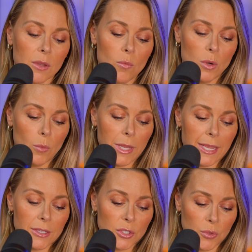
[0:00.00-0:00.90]
When
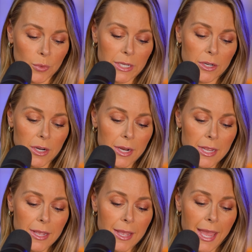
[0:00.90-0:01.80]
we surrender
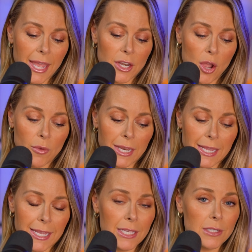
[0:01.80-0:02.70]
and know that
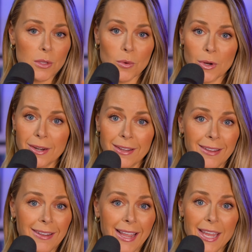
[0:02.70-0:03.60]
he is Lord
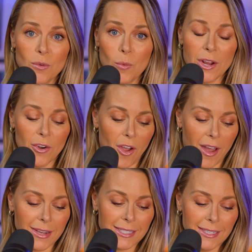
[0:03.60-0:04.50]
and we are
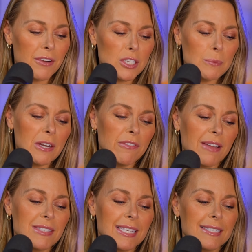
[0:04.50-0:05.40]
not. First Peter
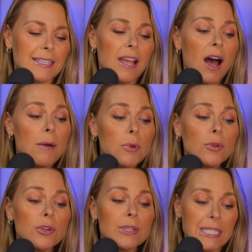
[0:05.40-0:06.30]
five six says,
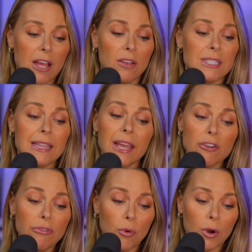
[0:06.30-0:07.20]
humble yourselves,
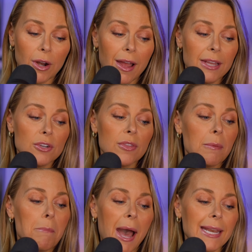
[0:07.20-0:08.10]
therefore, under the
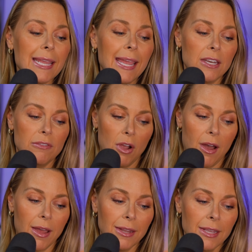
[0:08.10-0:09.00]
mighty hand of
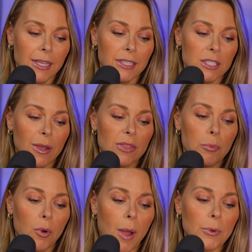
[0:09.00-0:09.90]
God, so at the
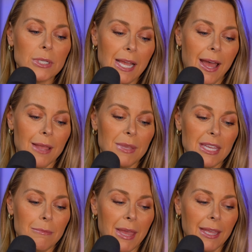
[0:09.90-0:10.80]
proper time
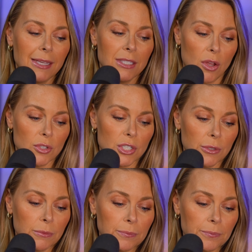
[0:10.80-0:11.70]
he may exalt
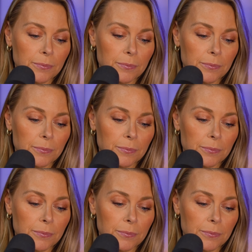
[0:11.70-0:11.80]
you.